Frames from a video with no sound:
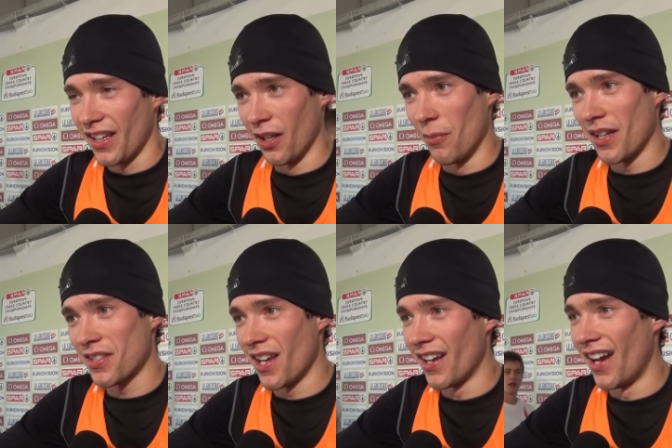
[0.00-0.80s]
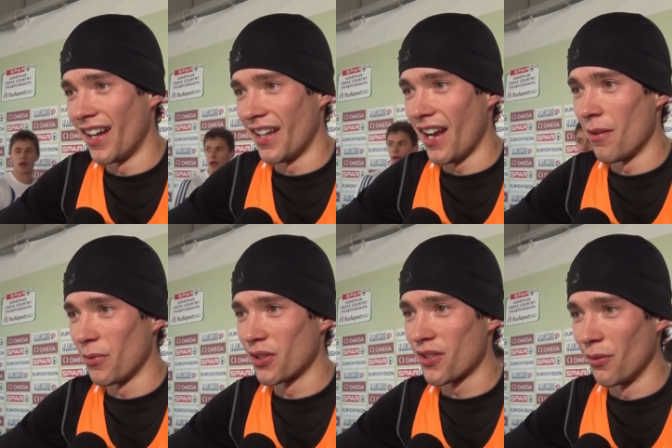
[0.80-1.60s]
kilometers than than I'm
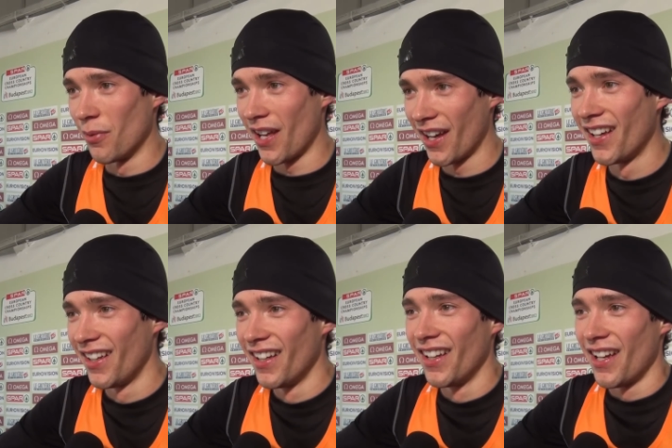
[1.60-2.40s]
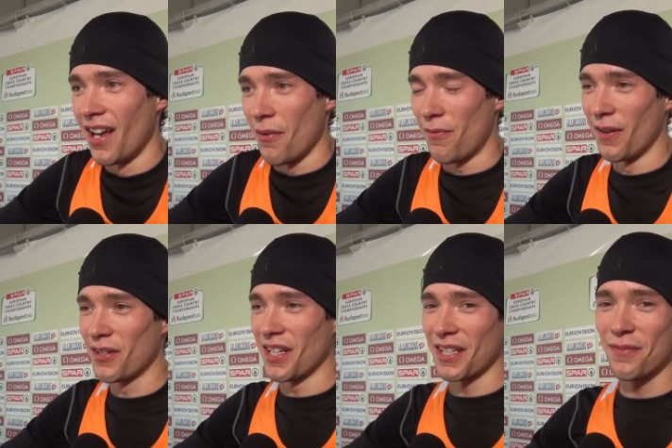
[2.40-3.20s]
used to, but very
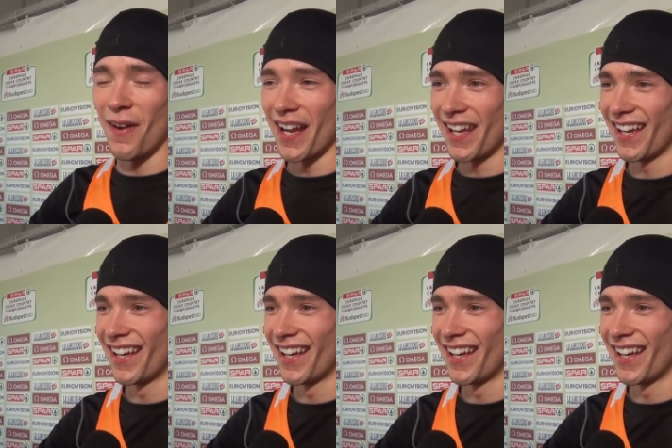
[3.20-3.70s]
satisfied.